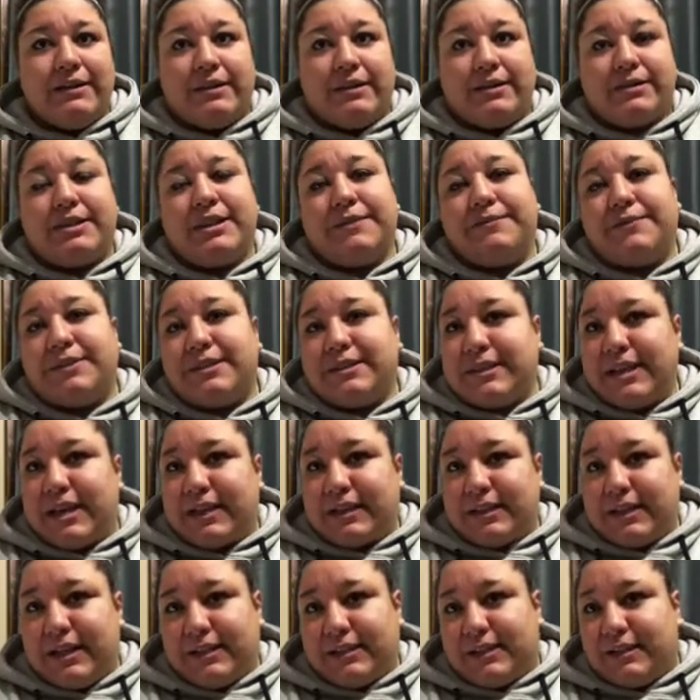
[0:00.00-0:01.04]
There's different
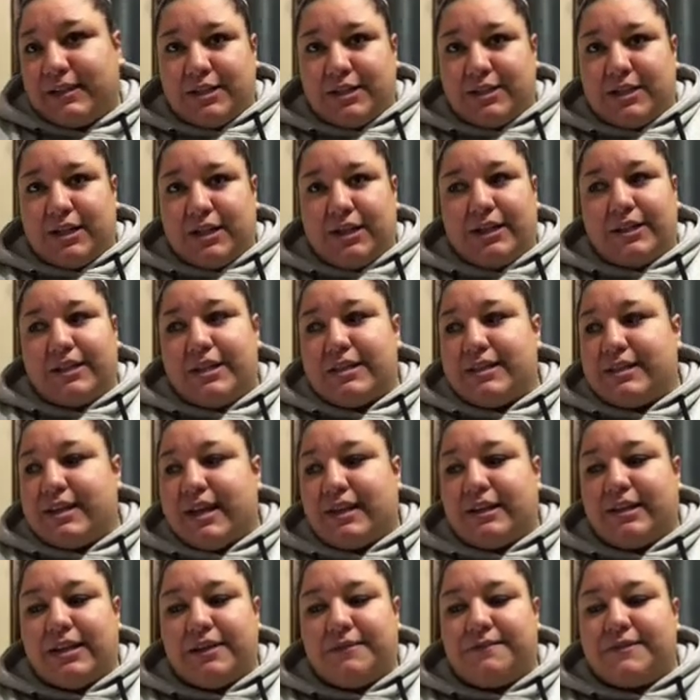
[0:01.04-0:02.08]
technique to benching and to
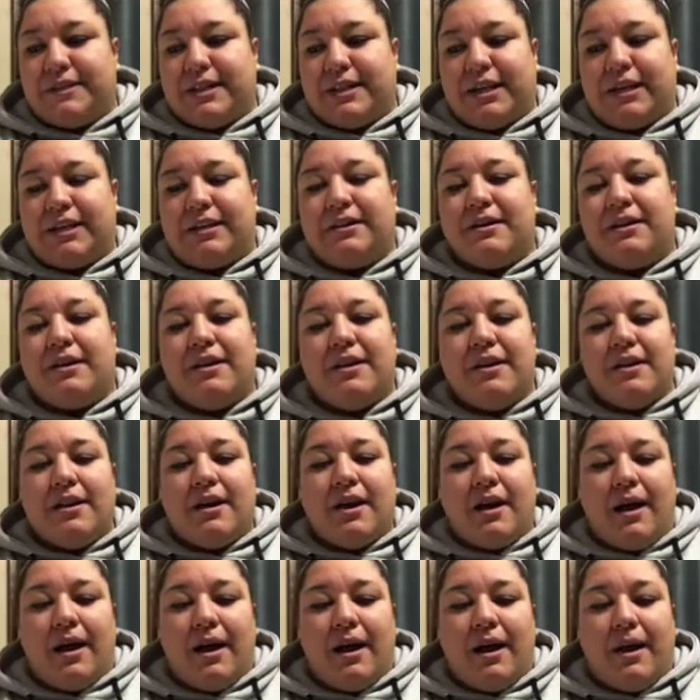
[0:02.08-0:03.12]
deadlifting.
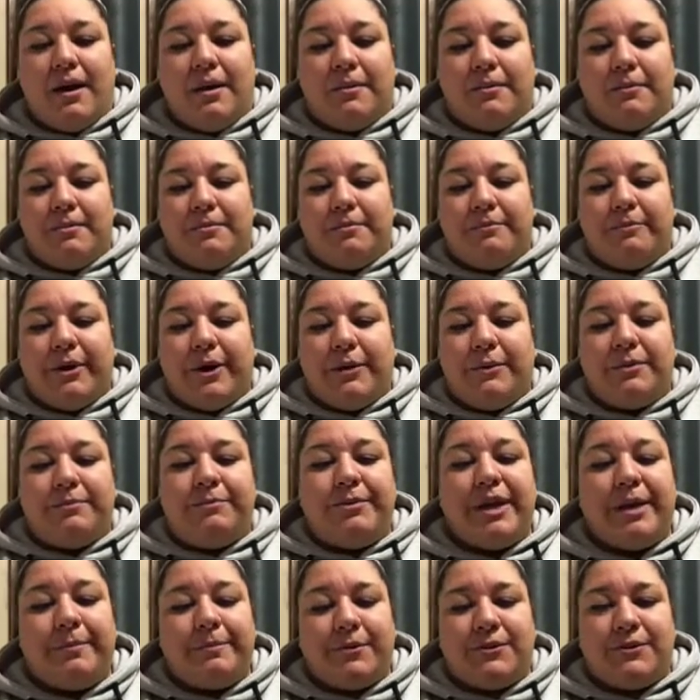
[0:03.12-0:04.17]
But when
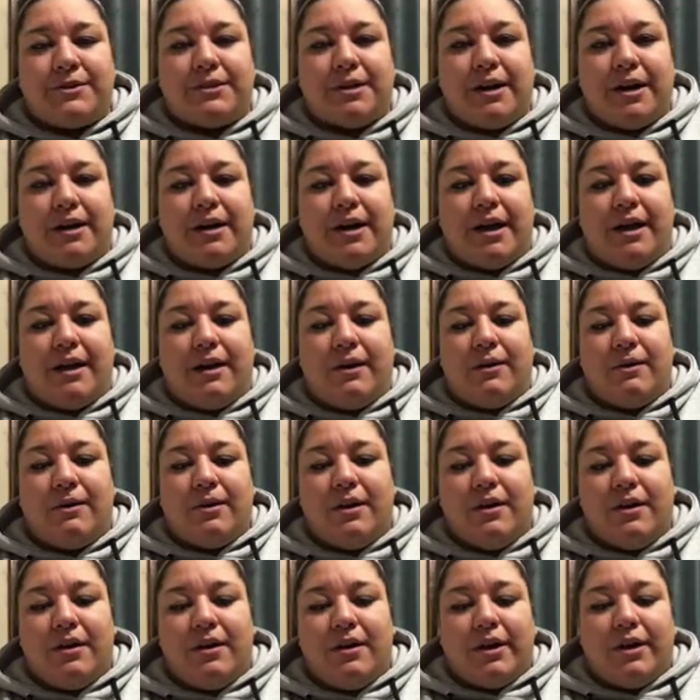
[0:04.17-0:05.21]
people start out,
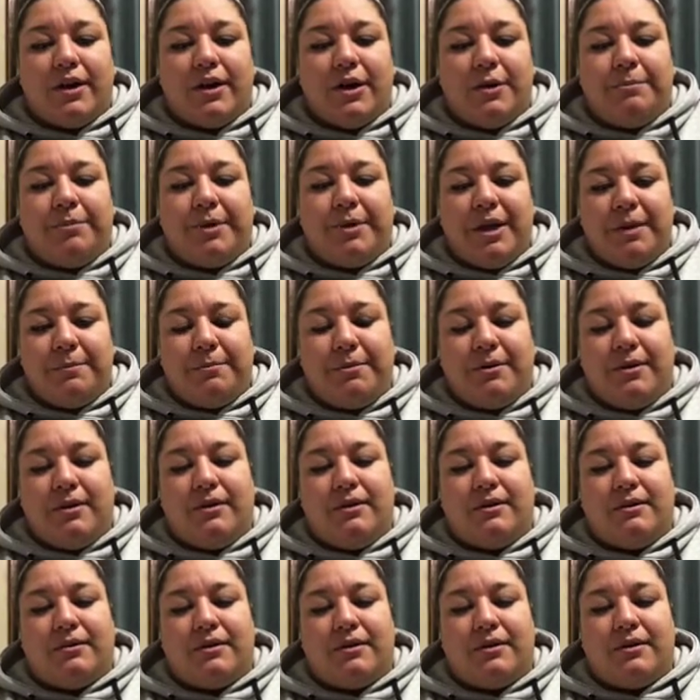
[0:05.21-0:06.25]

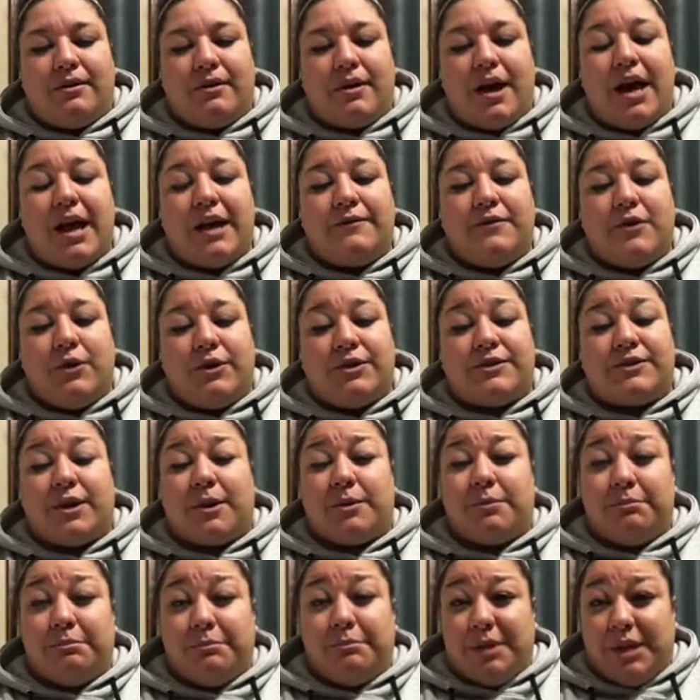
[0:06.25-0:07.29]
people I've noticed
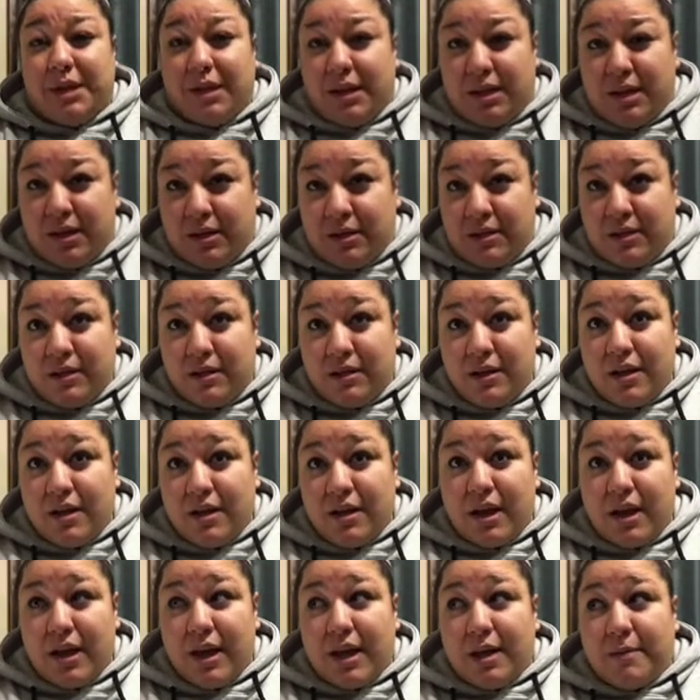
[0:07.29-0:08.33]
are mean
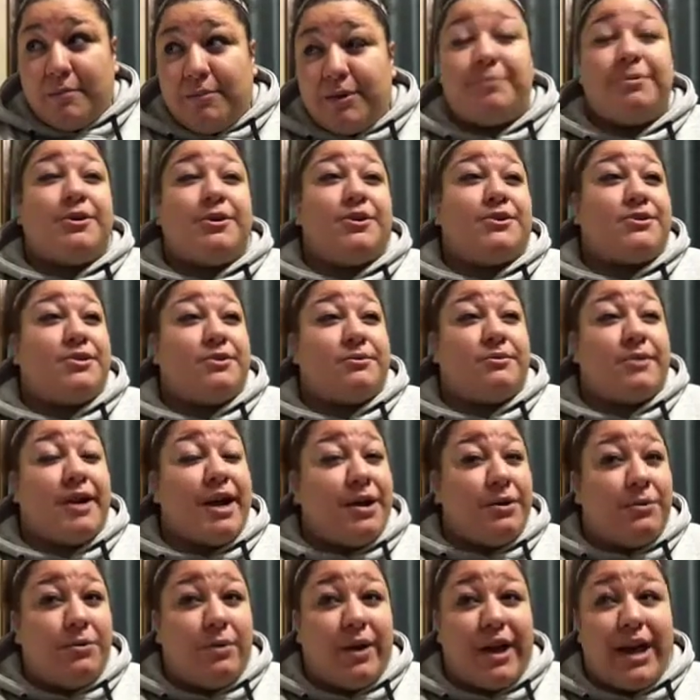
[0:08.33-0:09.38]
and put a person
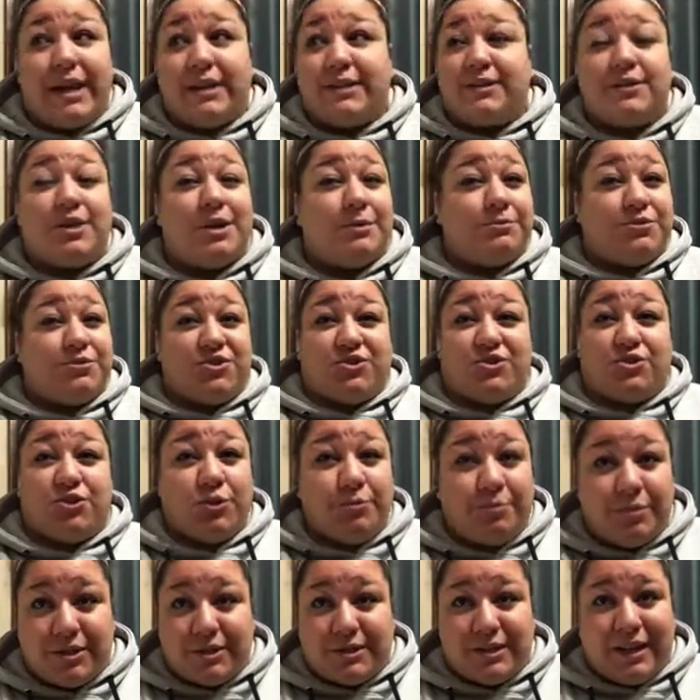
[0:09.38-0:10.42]
right away in something
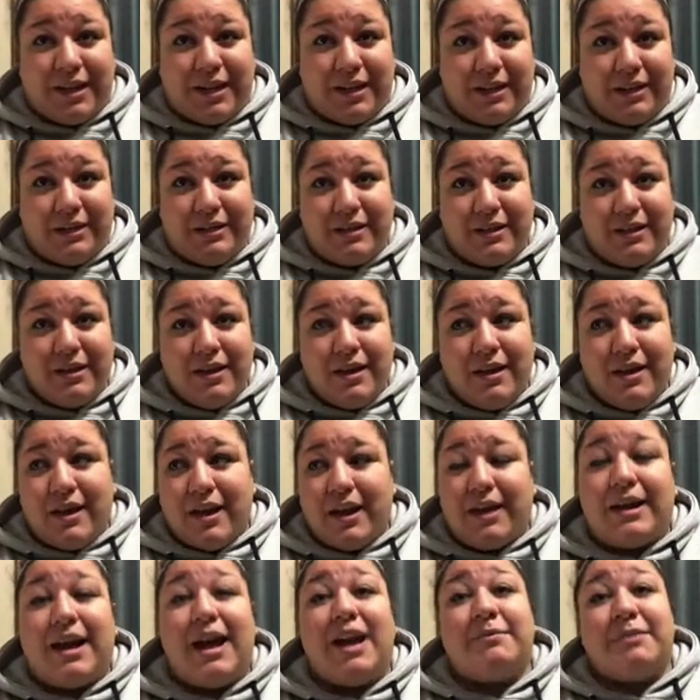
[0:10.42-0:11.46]
super tight,
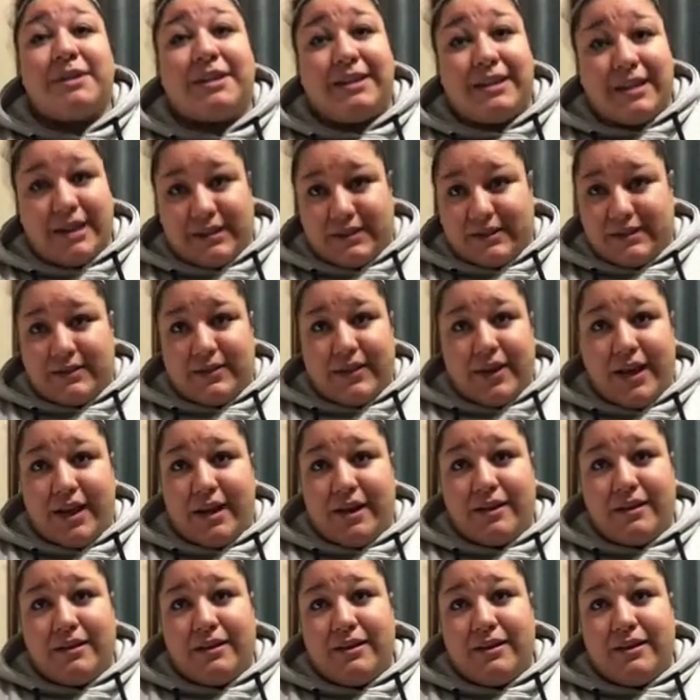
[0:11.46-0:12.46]
and I'm against that.